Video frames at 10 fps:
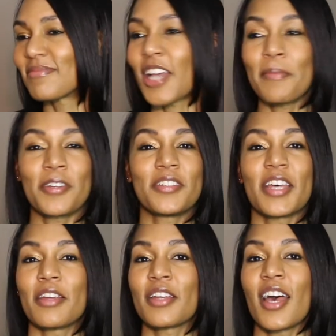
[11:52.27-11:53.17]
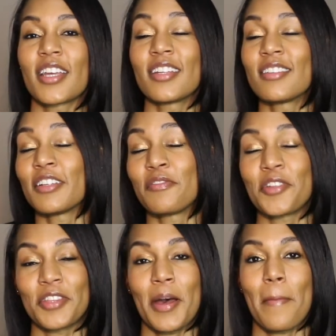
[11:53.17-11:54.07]
I'm content. I can live
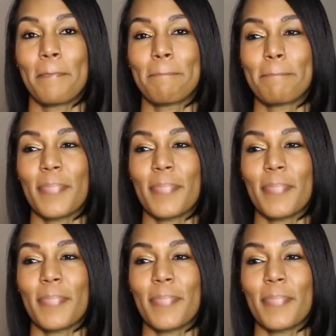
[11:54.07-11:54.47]
with them.